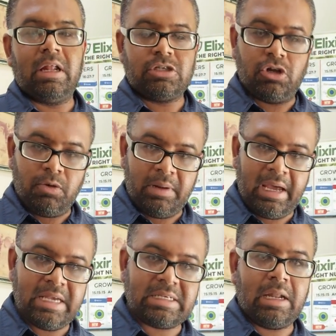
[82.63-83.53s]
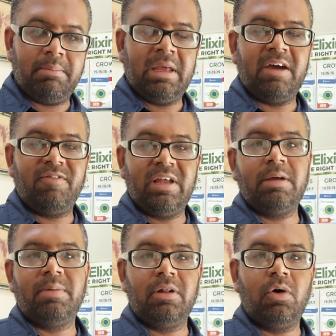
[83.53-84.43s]
solubilized and are made
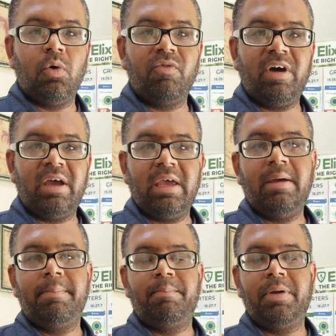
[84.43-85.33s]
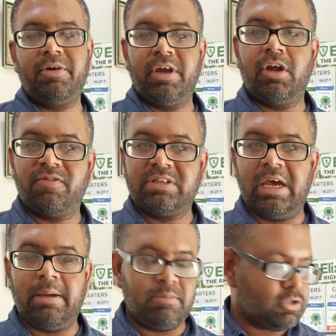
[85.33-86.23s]
available over a period of time.